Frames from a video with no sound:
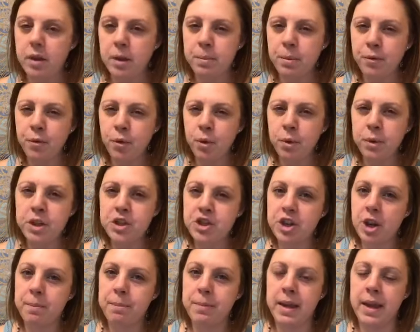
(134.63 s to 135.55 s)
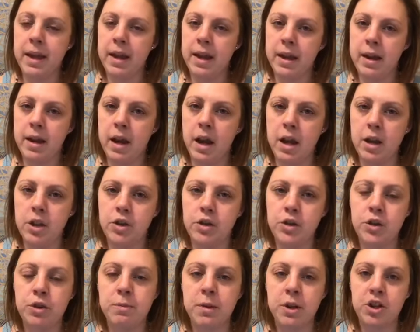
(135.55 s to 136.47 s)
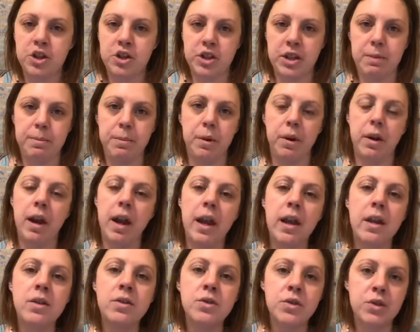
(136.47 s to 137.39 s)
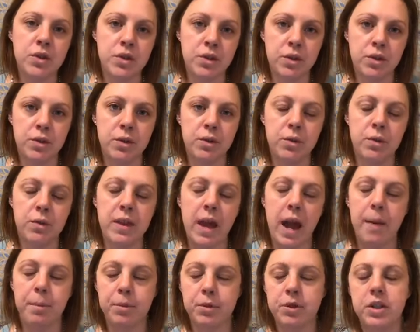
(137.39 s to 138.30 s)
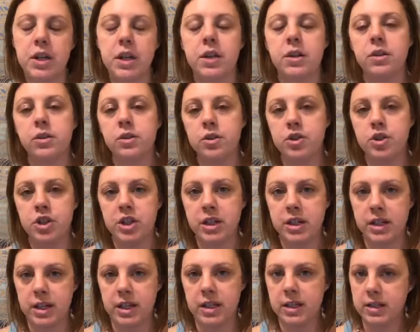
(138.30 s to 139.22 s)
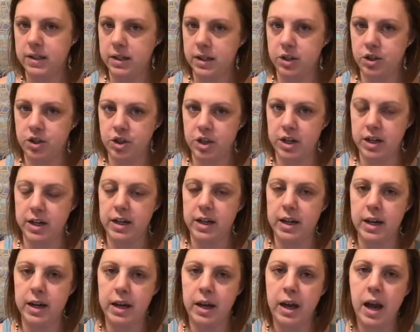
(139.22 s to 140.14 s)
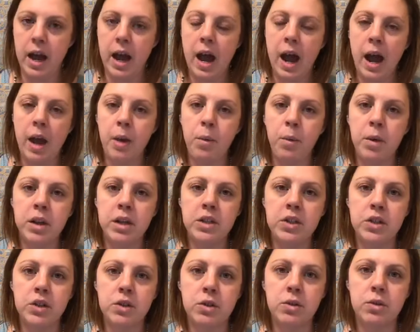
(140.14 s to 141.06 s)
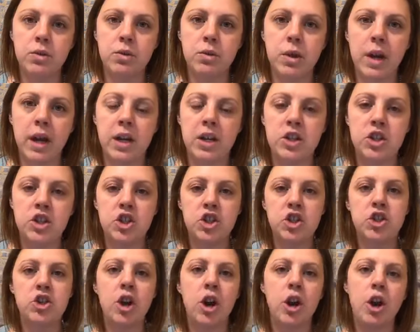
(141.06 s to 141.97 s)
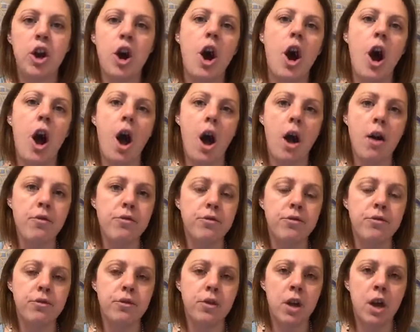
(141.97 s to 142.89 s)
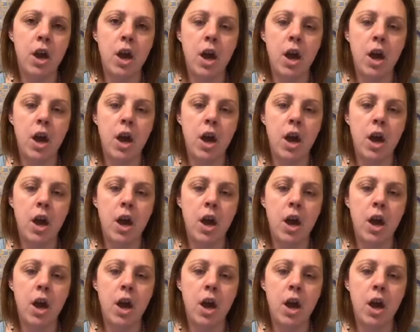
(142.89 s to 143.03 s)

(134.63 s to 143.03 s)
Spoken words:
before we jump in too much deeper into that particular gene key, the sixth gene key, I wanted to kind of start off